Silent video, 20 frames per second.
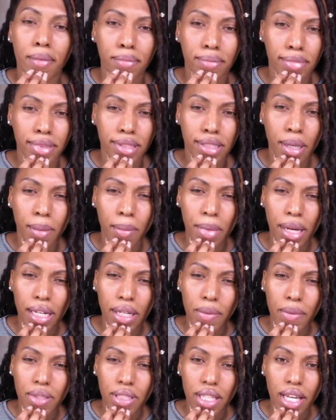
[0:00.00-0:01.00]
somebody
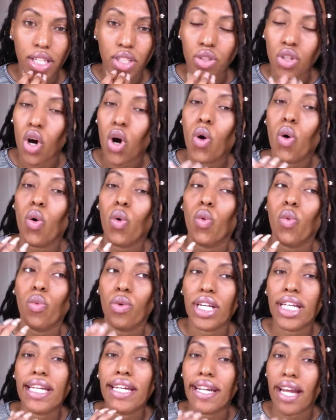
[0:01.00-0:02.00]
was like, no,
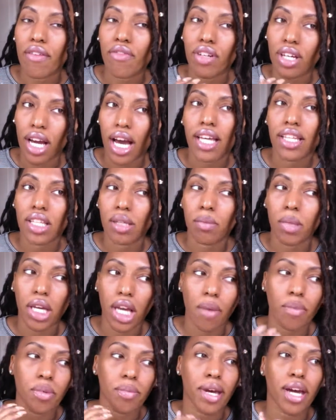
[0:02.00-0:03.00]
we never got them. Like,
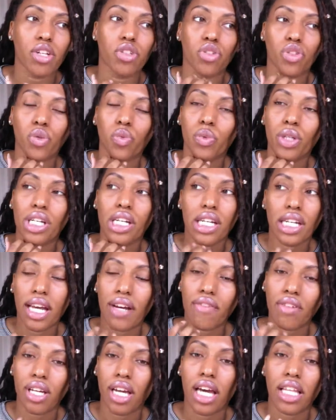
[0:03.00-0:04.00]
I'm a manager, we
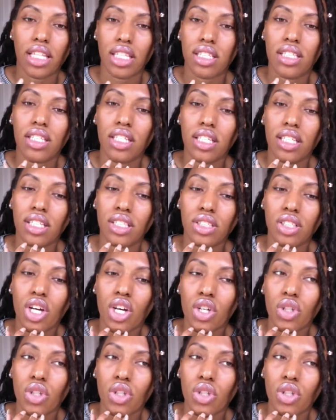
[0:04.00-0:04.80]
never got the sneakers.